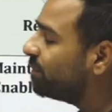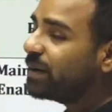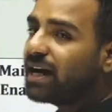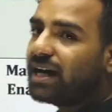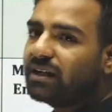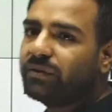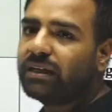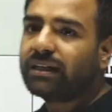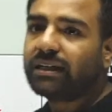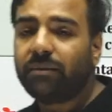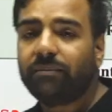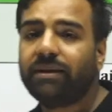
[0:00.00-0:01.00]
part will
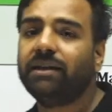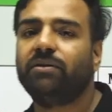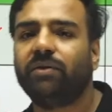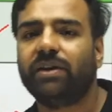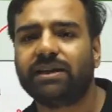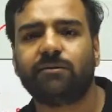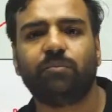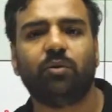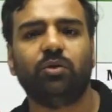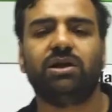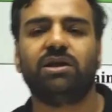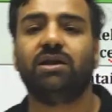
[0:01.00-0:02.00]
come in rest
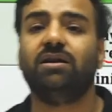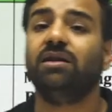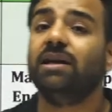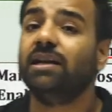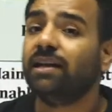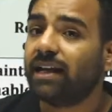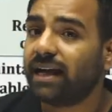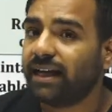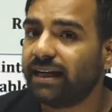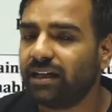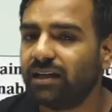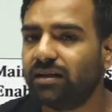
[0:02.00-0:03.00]
position, and
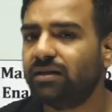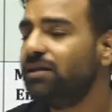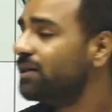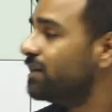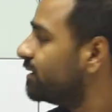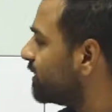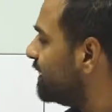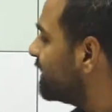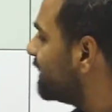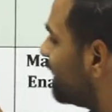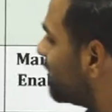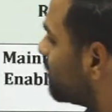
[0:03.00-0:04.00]
here, since it is